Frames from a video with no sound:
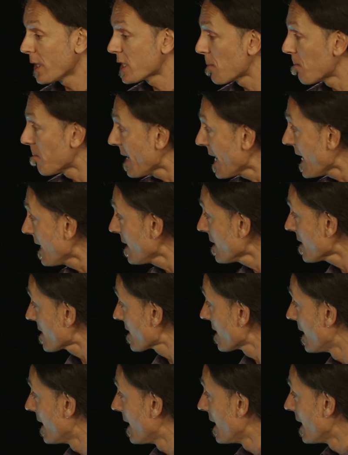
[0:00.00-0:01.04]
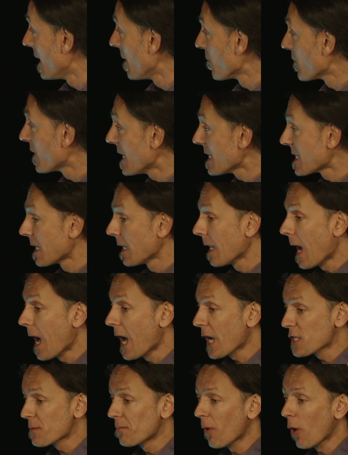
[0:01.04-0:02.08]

which means this large